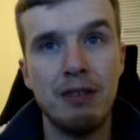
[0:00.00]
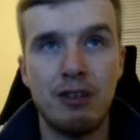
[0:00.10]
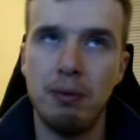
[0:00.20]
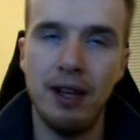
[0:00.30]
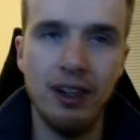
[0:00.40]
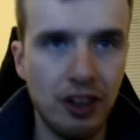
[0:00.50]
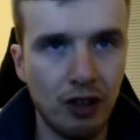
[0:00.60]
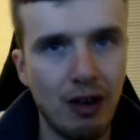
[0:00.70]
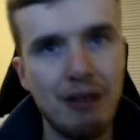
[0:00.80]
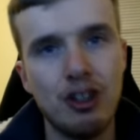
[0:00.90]
plus the
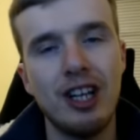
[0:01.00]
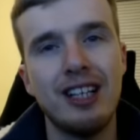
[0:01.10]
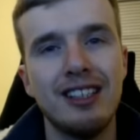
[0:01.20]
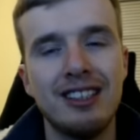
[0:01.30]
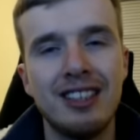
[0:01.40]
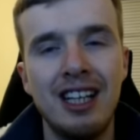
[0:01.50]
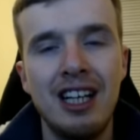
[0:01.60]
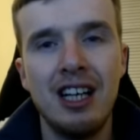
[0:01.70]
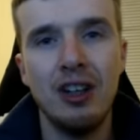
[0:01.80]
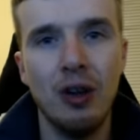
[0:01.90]
Grandshakers
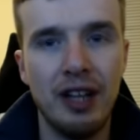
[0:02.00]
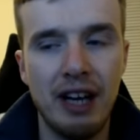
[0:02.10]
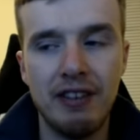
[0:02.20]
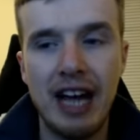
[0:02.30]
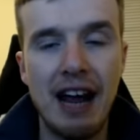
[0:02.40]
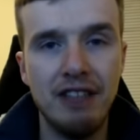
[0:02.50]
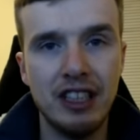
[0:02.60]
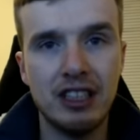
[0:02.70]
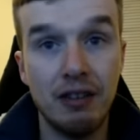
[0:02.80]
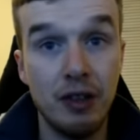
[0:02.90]
and all the other heavy
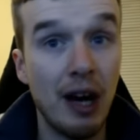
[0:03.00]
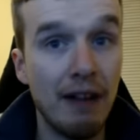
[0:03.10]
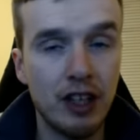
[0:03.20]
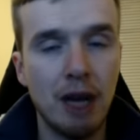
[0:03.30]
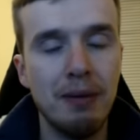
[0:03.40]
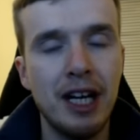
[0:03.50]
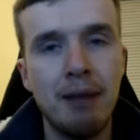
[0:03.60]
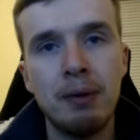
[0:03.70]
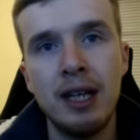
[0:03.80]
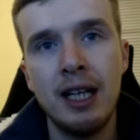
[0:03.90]
stuff you have coming up.
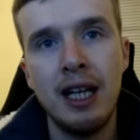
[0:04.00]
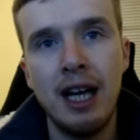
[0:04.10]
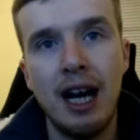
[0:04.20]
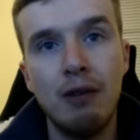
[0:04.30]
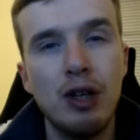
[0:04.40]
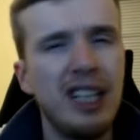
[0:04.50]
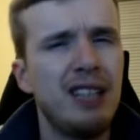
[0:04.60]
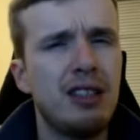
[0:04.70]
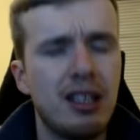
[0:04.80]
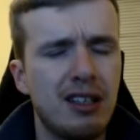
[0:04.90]

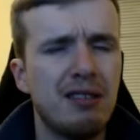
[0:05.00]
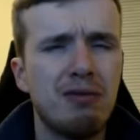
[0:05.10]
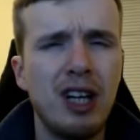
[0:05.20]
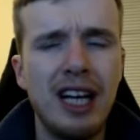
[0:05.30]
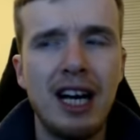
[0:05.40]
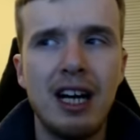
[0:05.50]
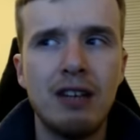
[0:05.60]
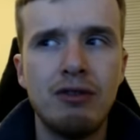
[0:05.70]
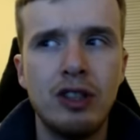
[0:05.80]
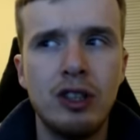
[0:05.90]
Really hard
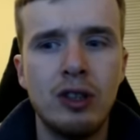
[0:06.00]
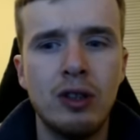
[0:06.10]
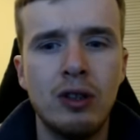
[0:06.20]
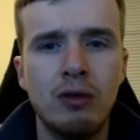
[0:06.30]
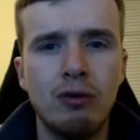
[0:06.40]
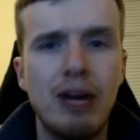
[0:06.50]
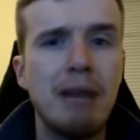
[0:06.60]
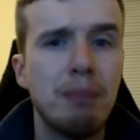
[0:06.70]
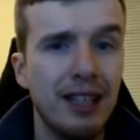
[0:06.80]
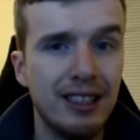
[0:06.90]
for red
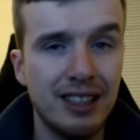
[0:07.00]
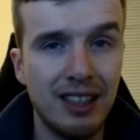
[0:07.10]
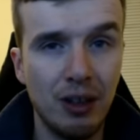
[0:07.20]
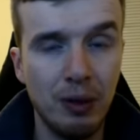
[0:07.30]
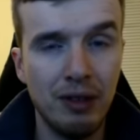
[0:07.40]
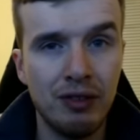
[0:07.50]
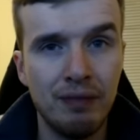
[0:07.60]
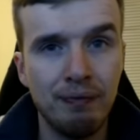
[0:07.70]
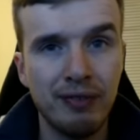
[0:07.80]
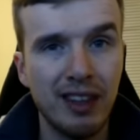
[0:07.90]
players to deal with.
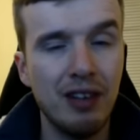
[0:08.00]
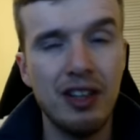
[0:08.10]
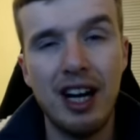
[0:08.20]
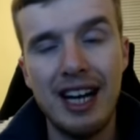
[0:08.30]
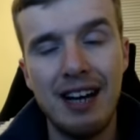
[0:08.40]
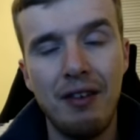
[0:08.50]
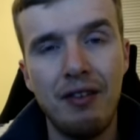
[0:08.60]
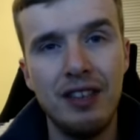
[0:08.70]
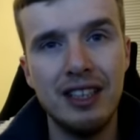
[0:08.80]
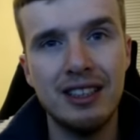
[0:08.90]
9 health
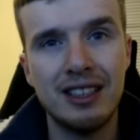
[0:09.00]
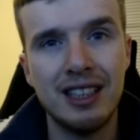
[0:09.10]
is